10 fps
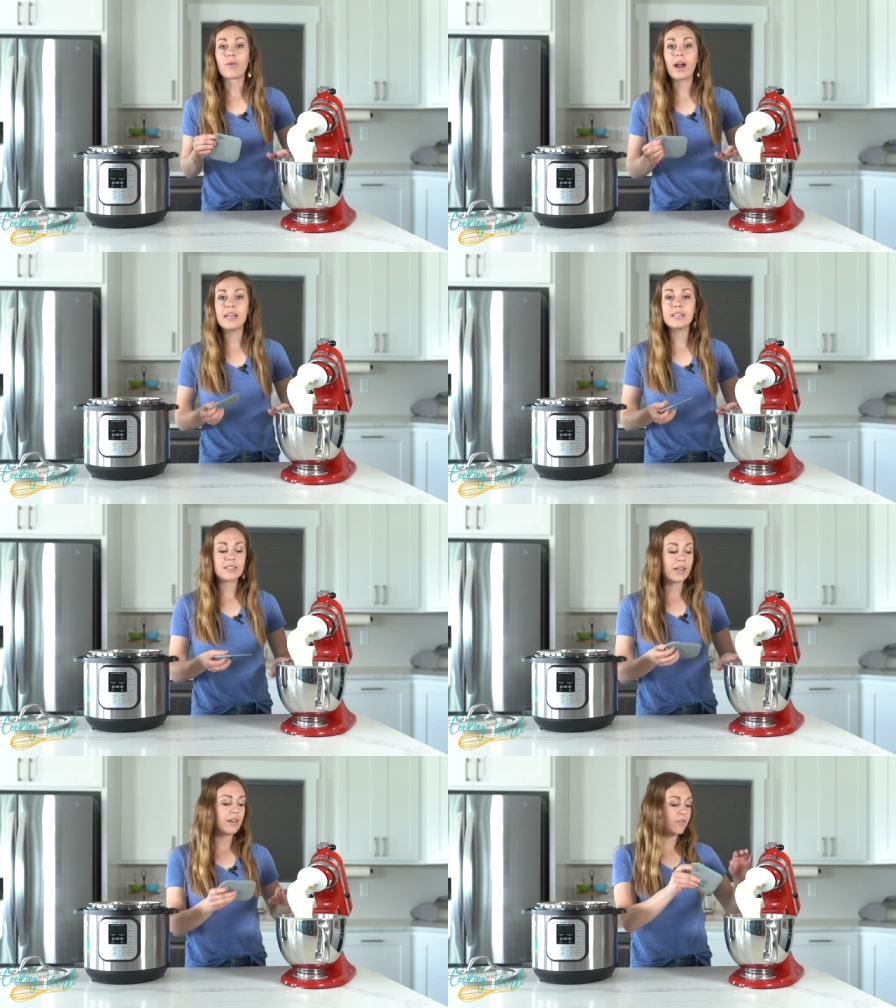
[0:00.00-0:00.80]
right
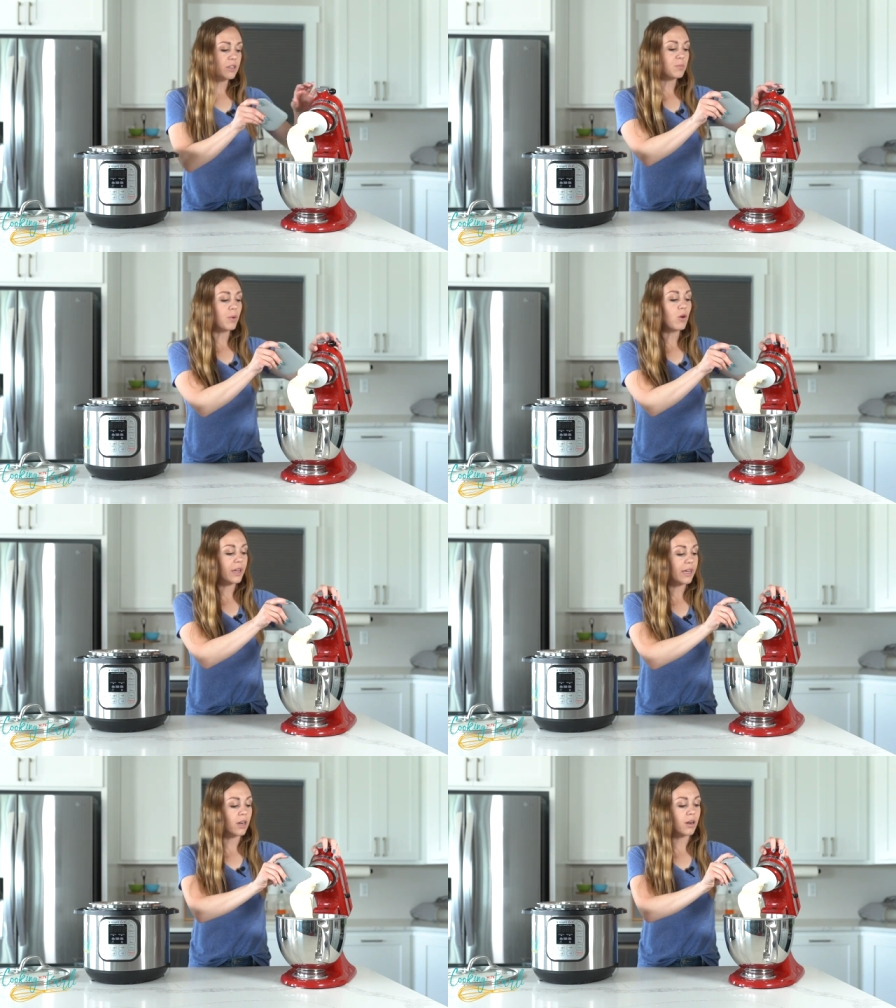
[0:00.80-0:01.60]
inside of this bowl
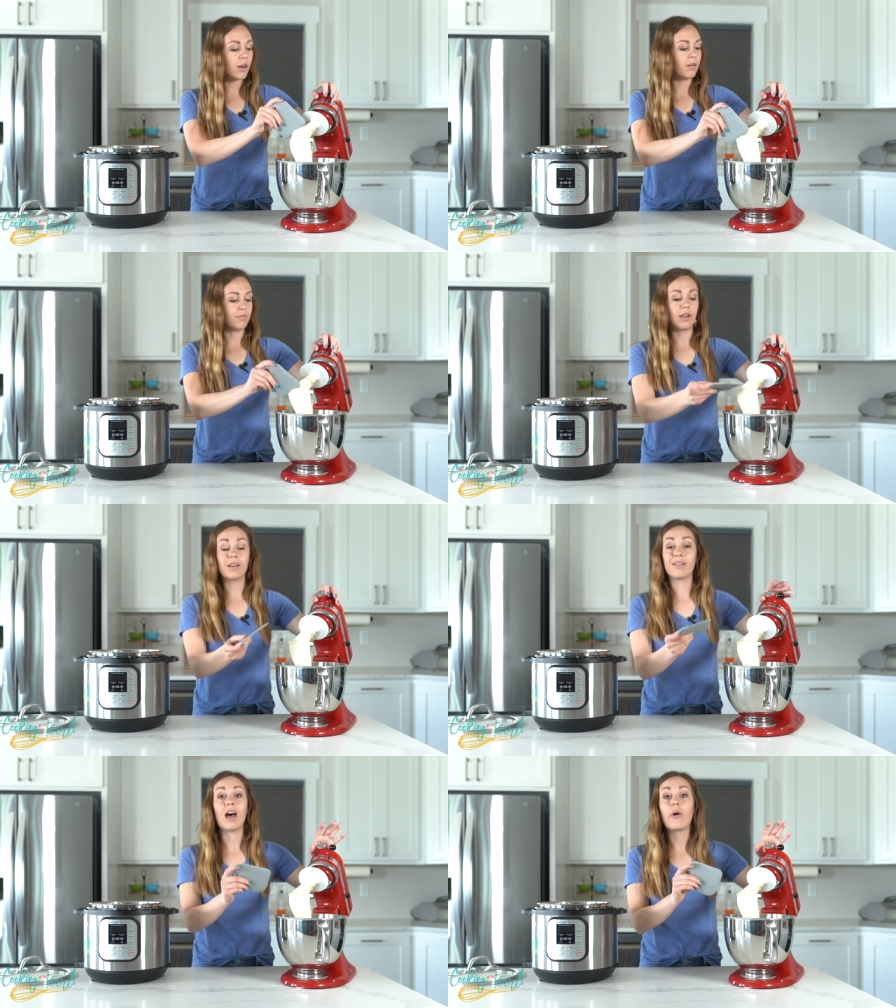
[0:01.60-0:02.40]
here
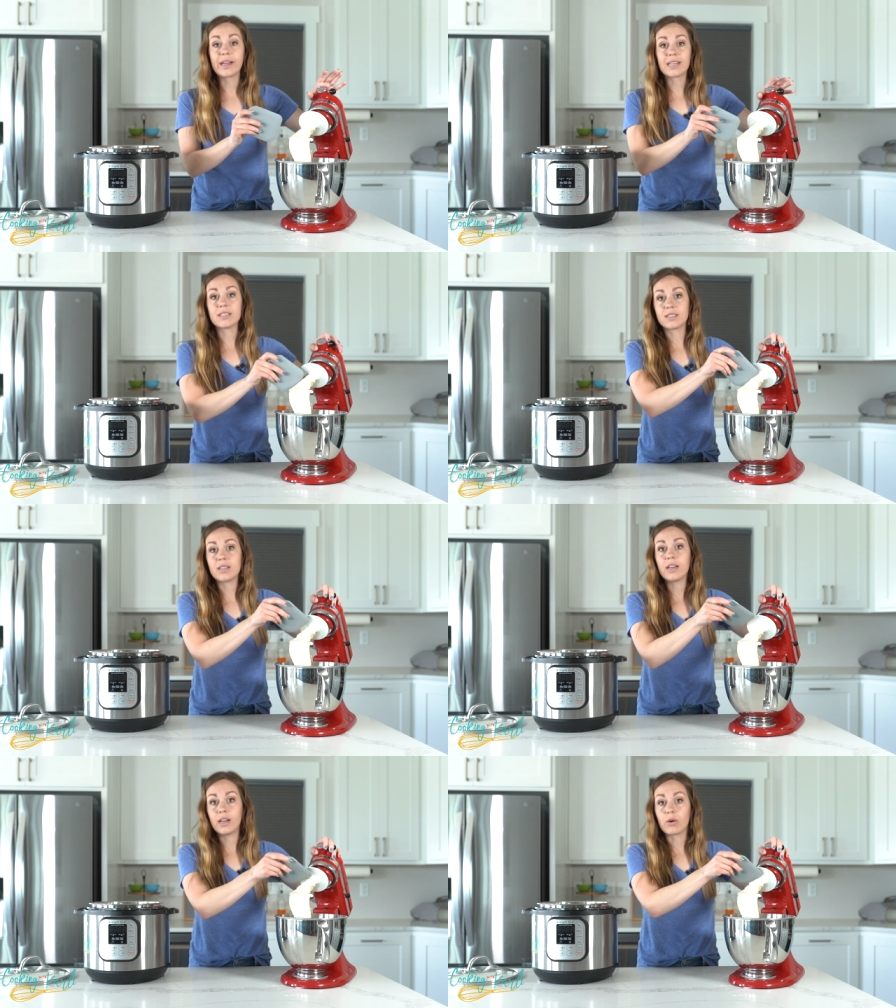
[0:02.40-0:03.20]
and allowing it to
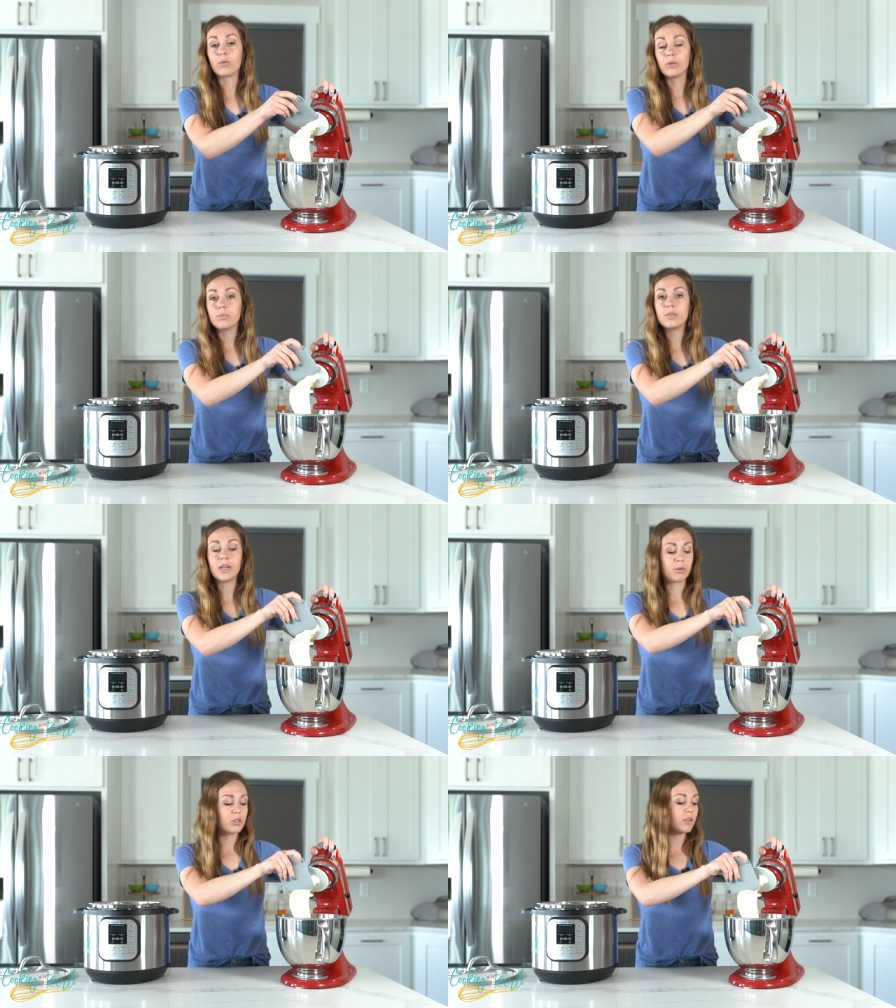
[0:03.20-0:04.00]
set at room
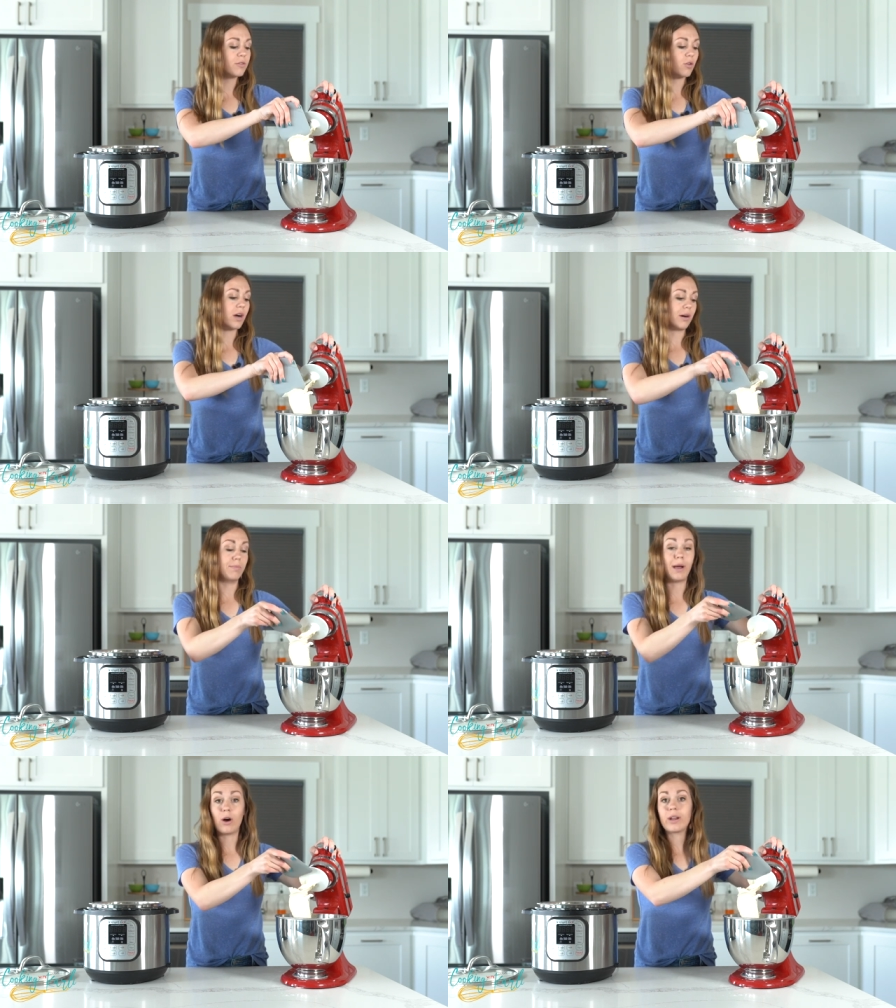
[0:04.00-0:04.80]
temperature for
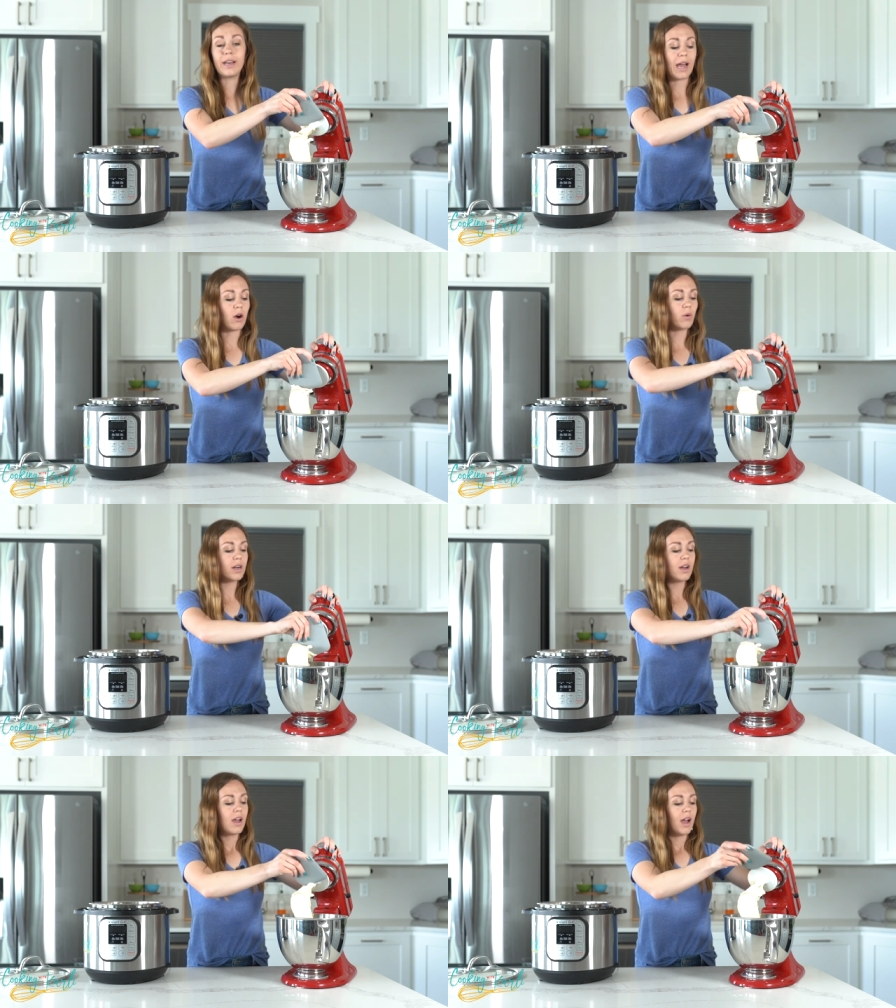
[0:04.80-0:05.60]
about an
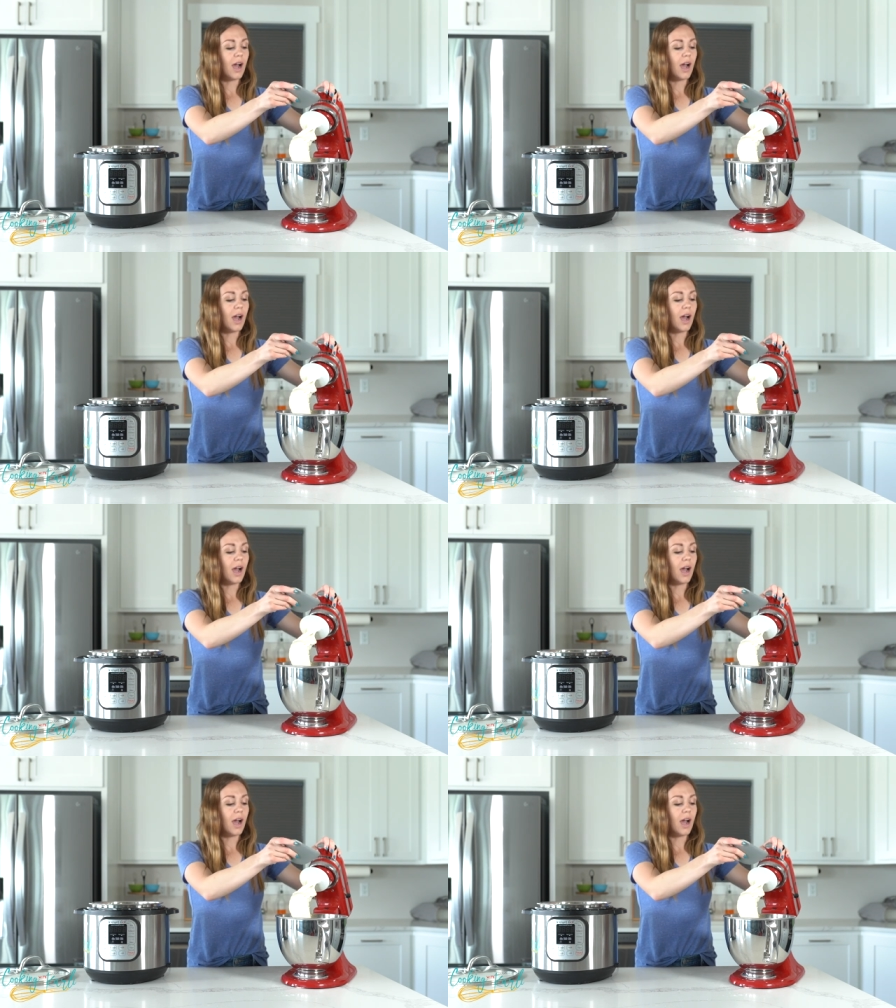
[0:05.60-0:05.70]
hour.